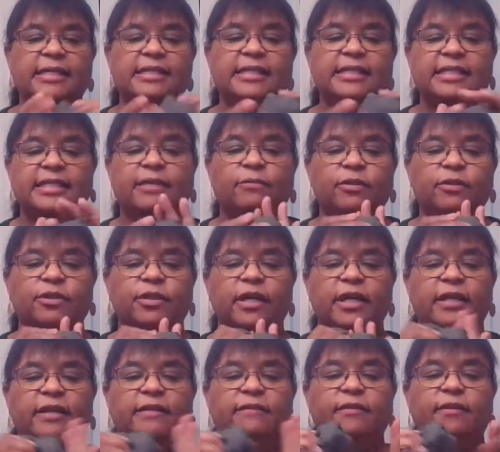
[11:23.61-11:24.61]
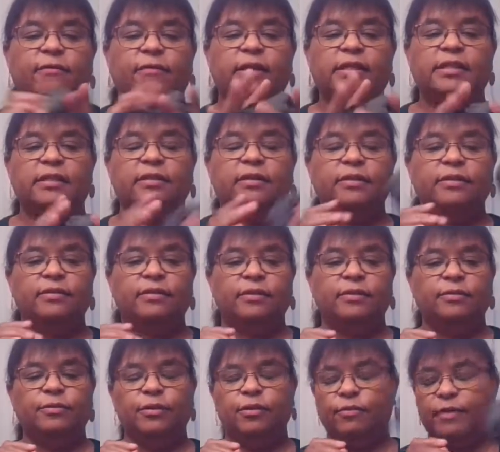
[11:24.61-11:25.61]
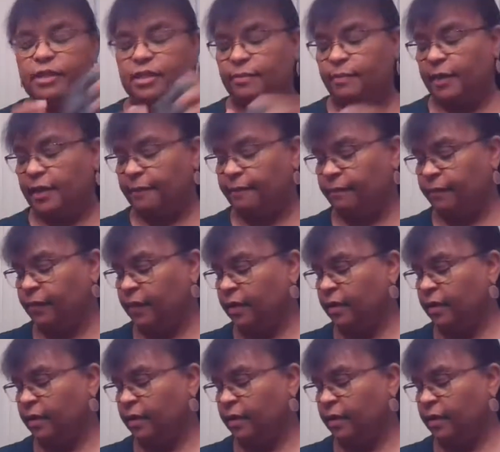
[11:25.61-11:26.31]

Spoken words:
As I said, we'll try to give you the recipe.